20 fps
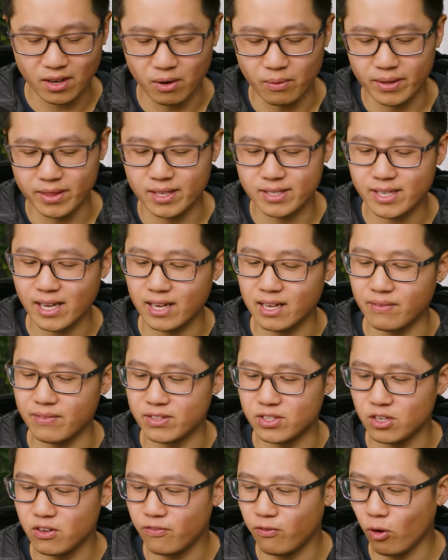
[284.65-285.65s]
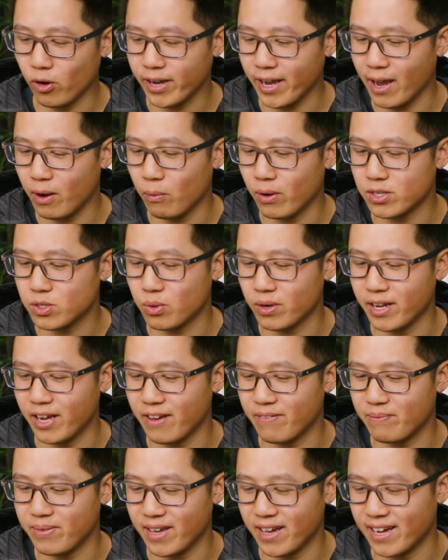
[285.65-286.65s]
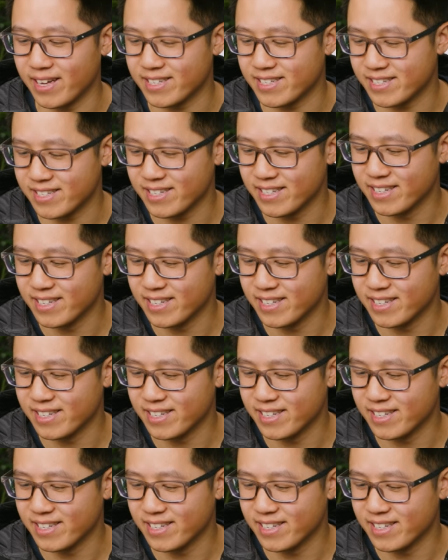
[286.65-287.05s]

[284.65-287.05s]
oh wait, this can't even do four K one twenty F P S.